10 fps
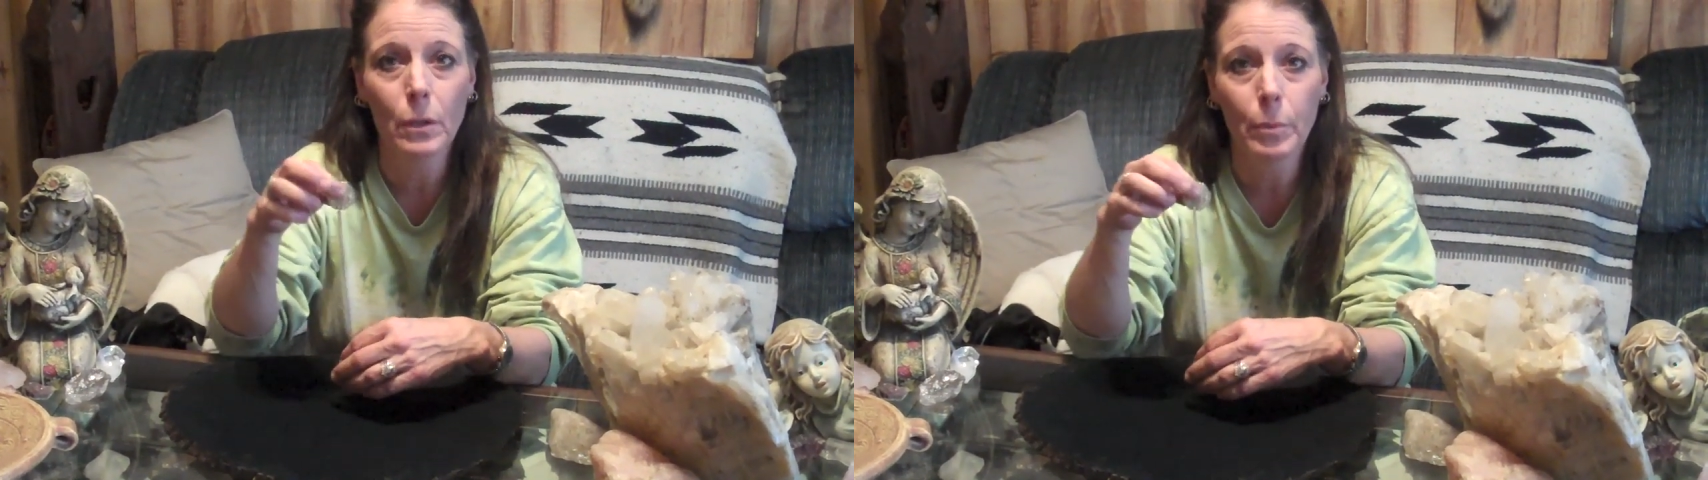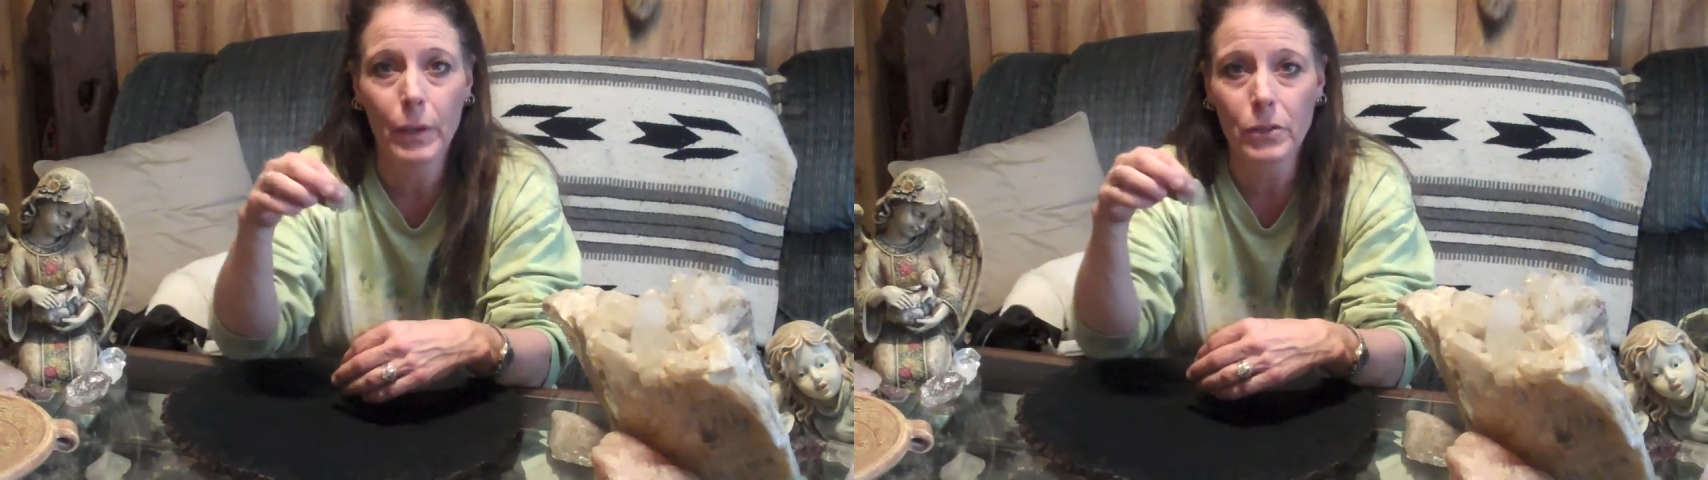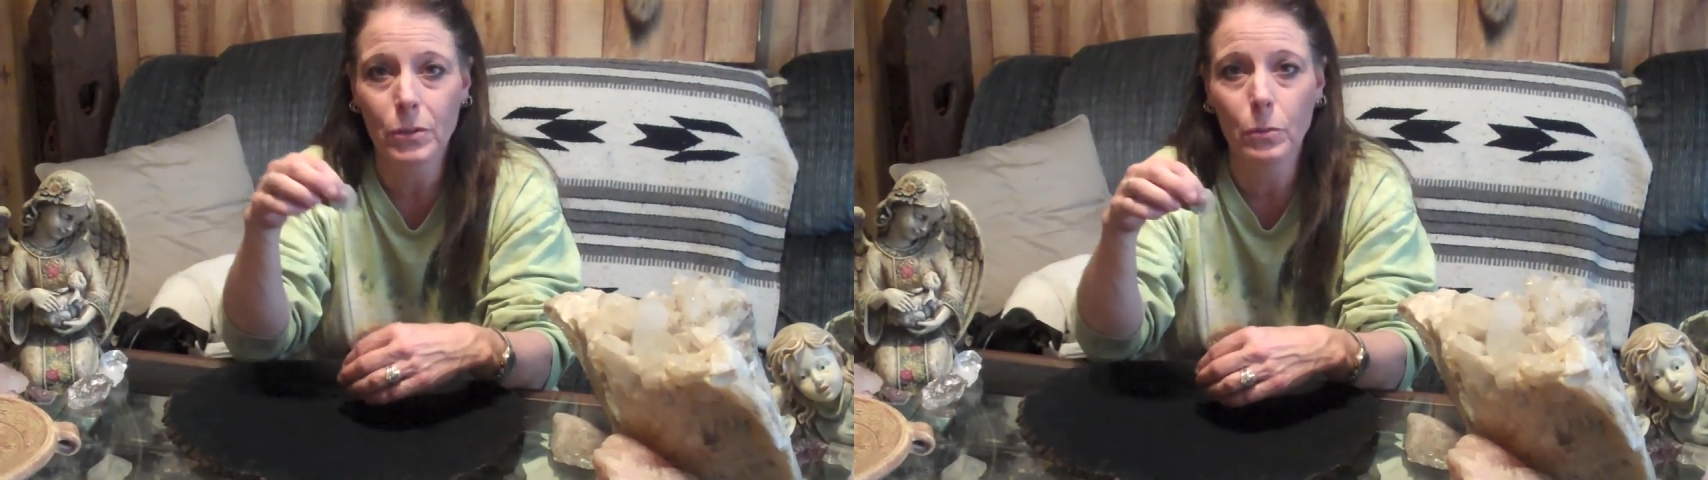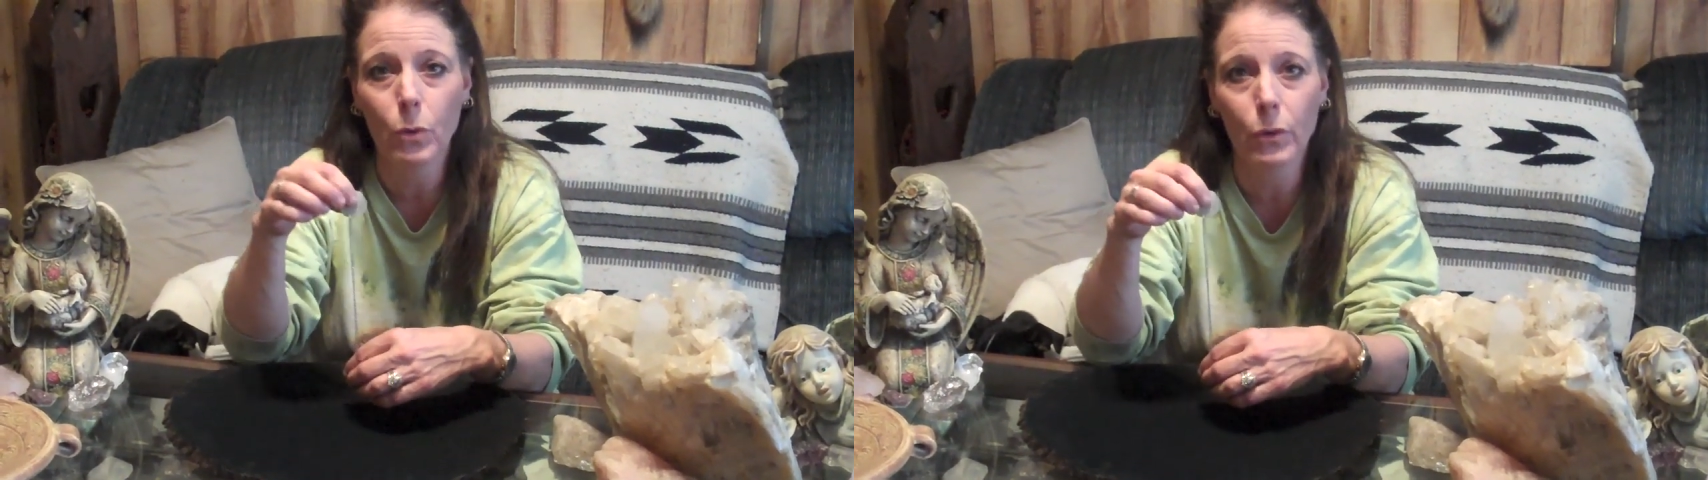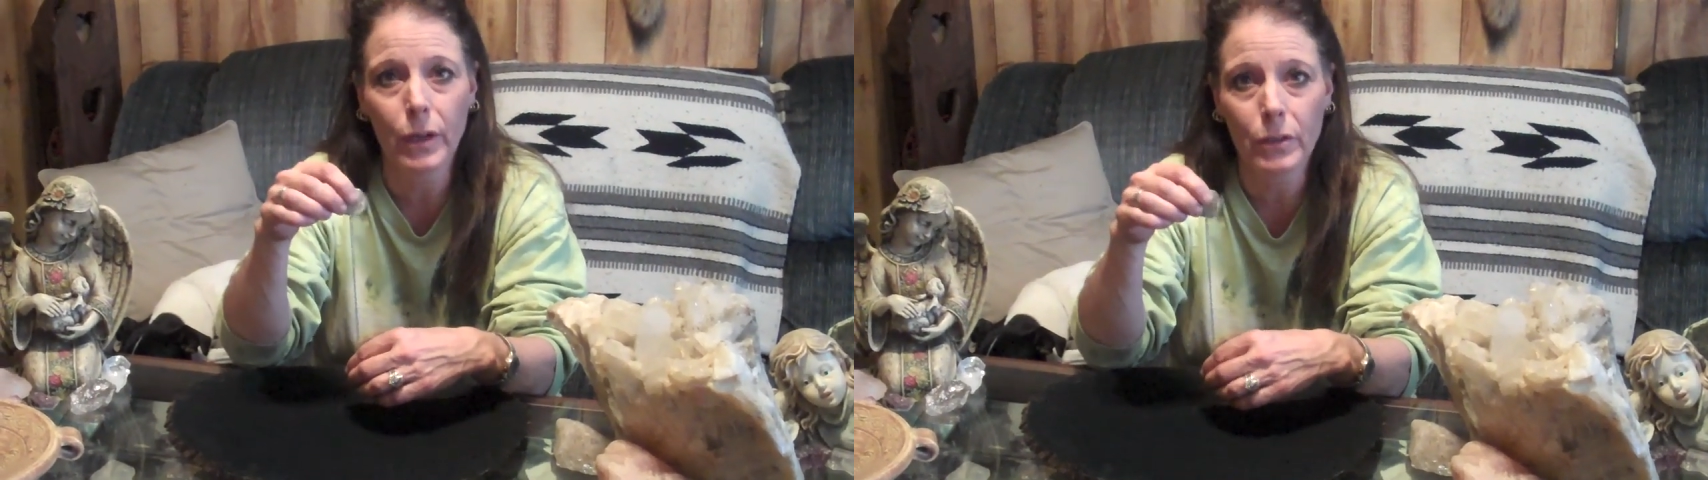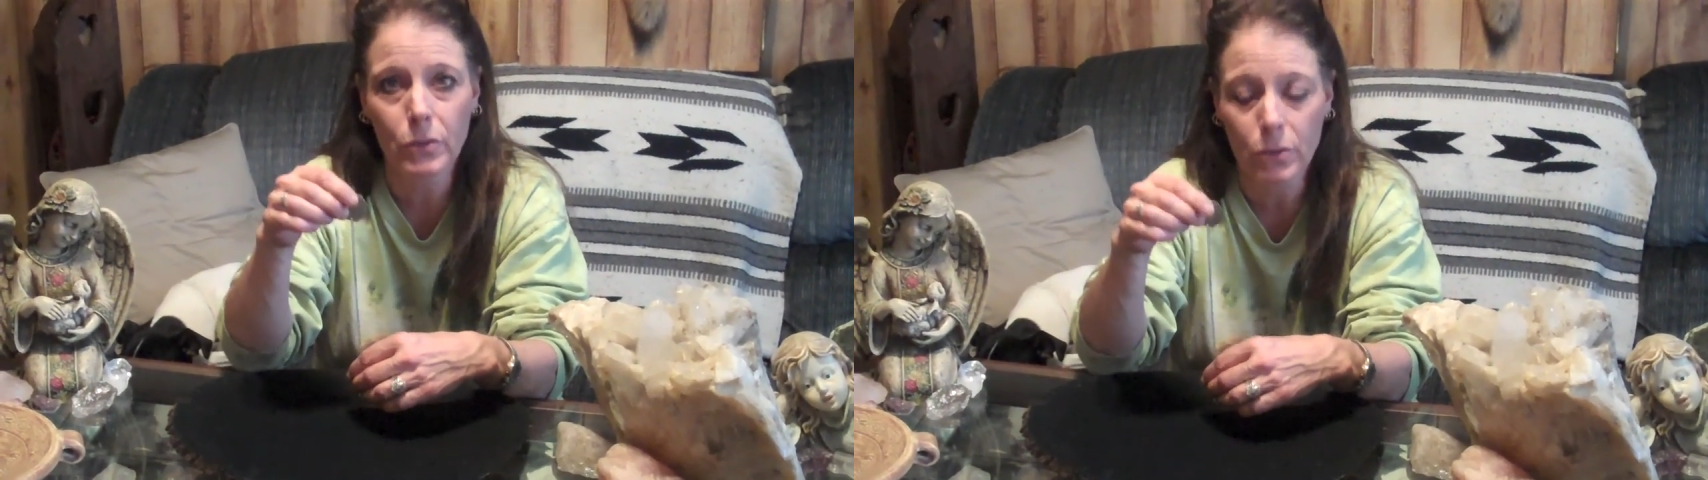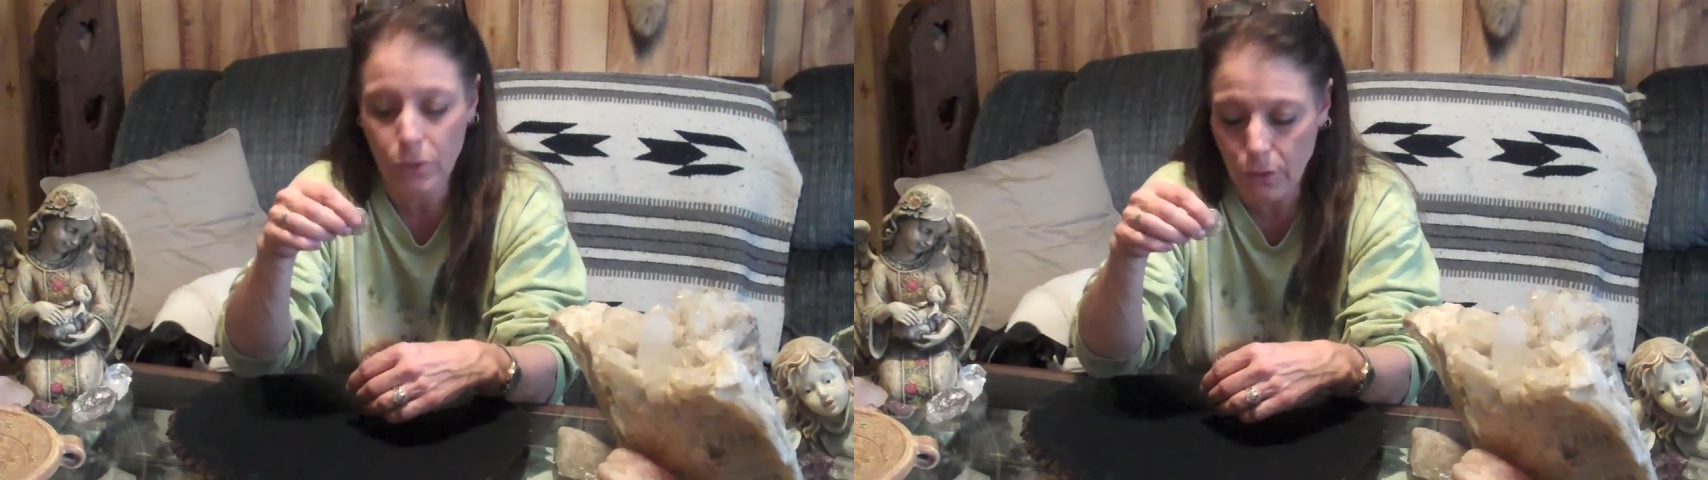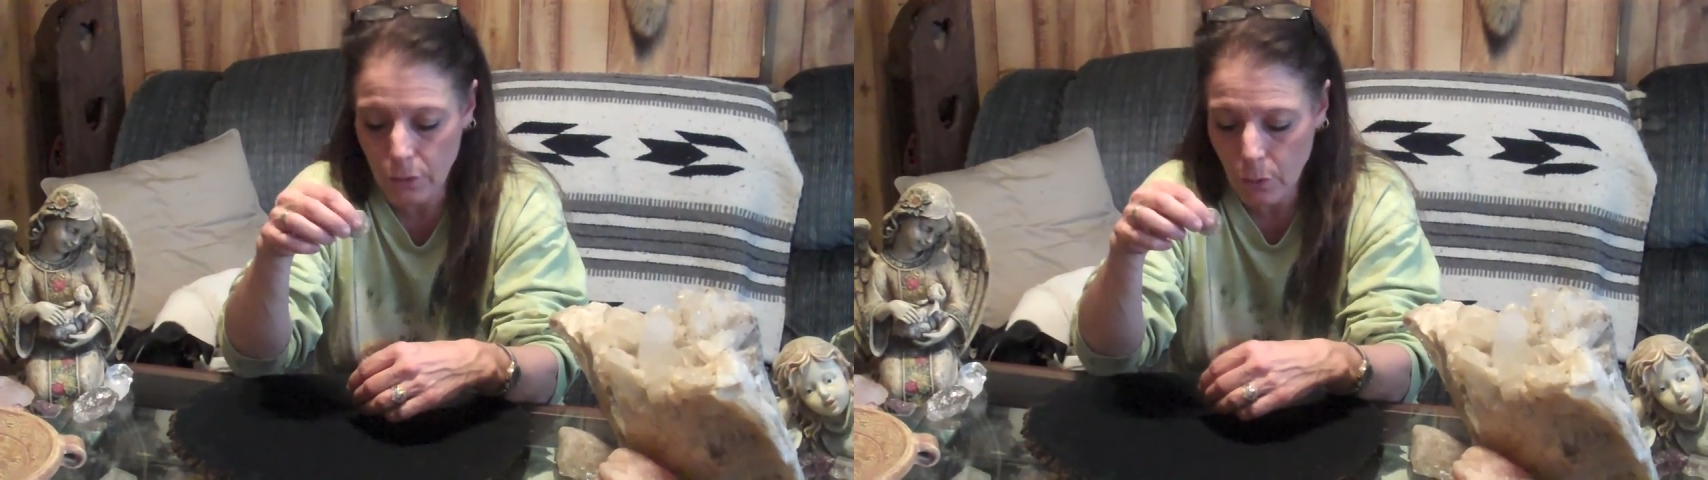a pendulum won't answer a
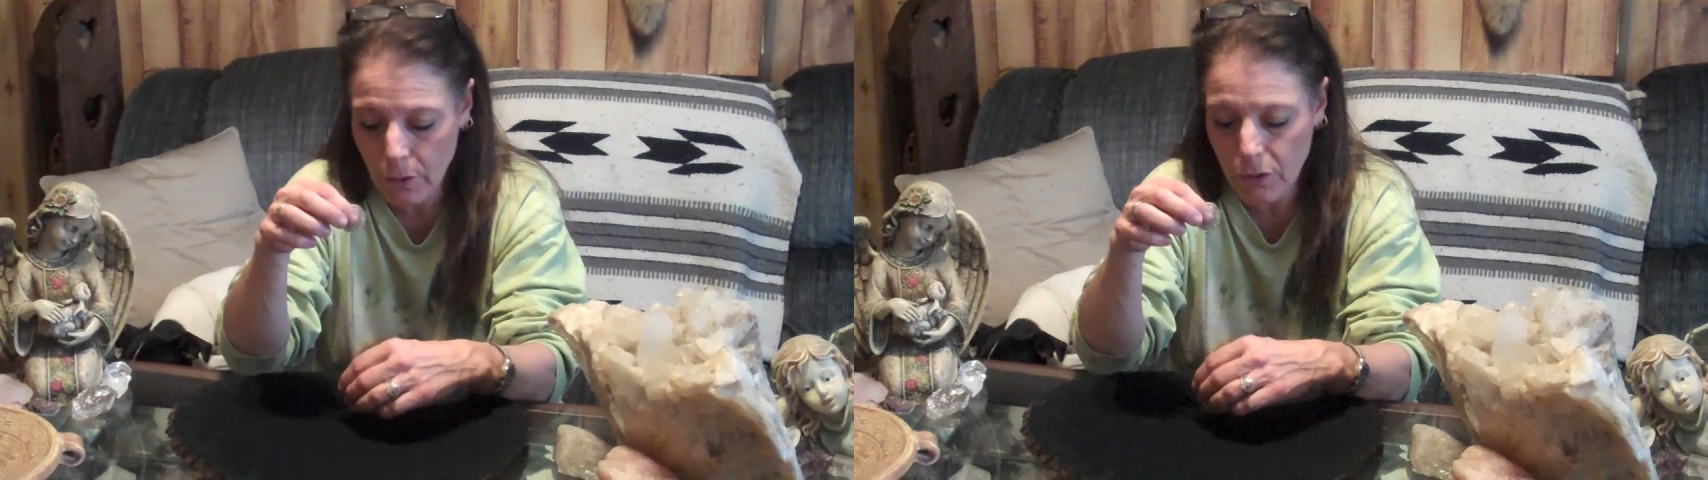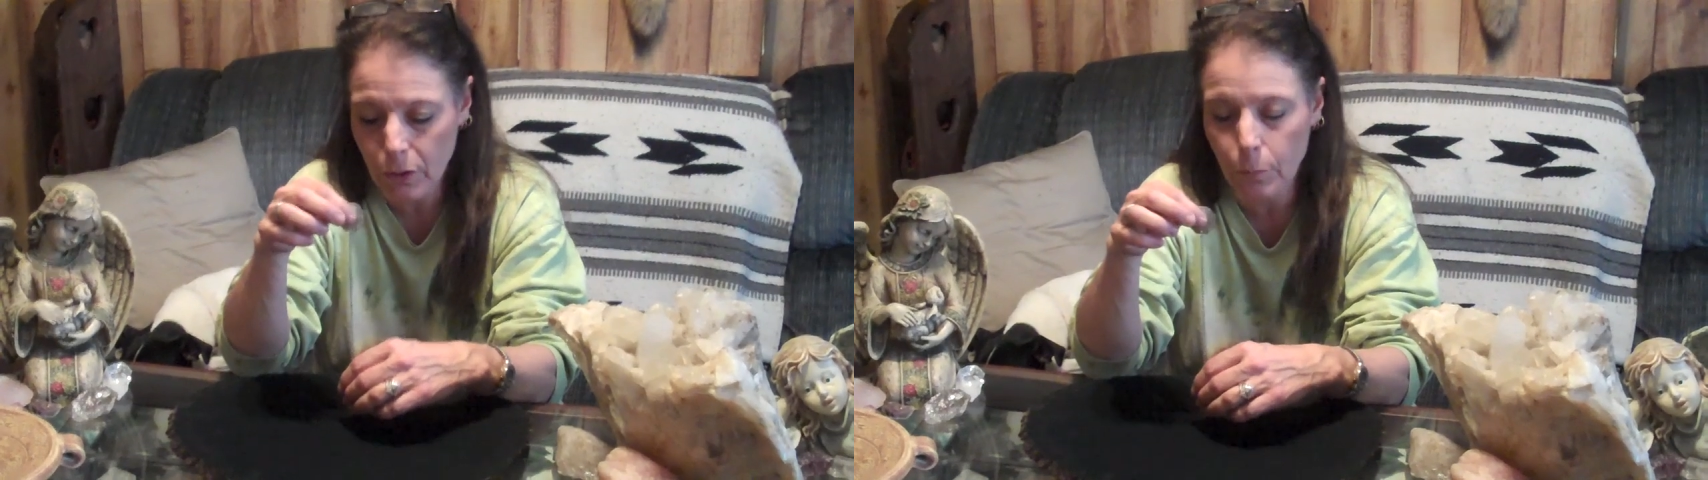certain question,